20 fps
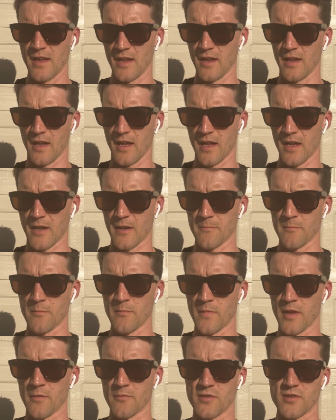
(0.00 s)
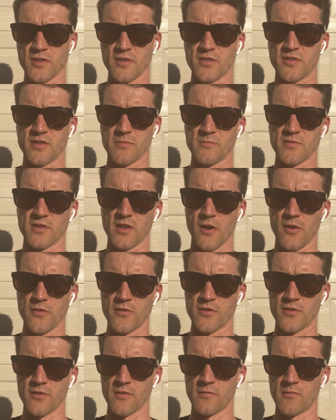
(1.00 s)
It was just some
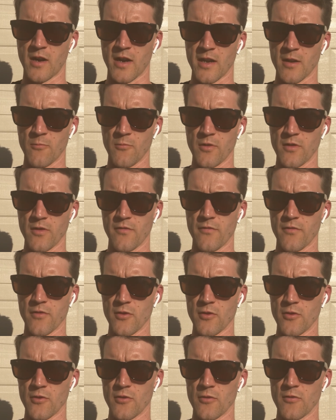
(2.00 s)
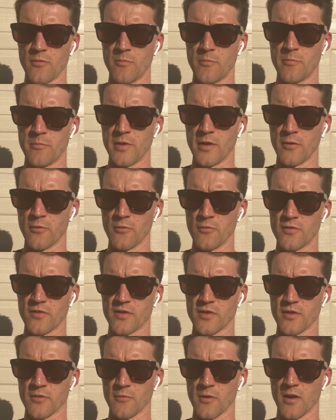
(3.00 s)
zone 2 running with a few builds
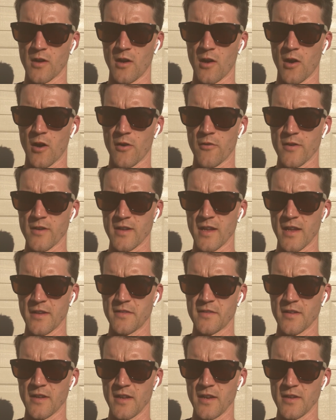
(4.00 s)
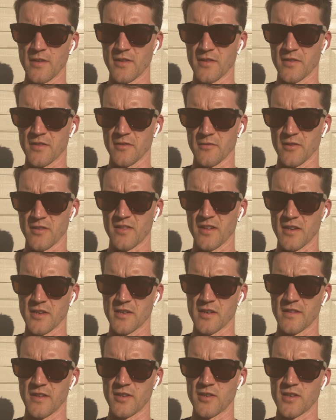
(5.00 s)
to a higher intensity, just to
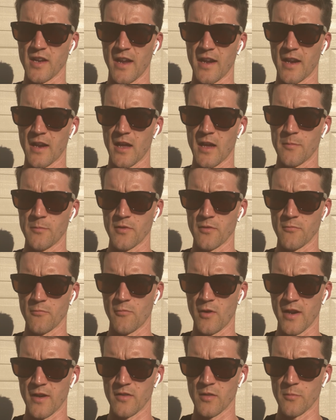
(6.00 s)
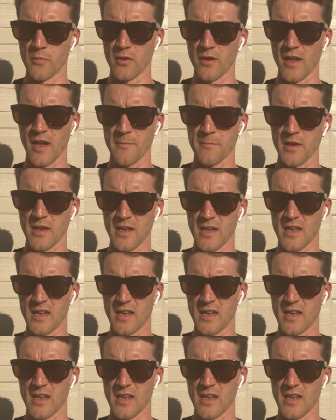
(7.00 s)
essentially shake it up and wake the body up.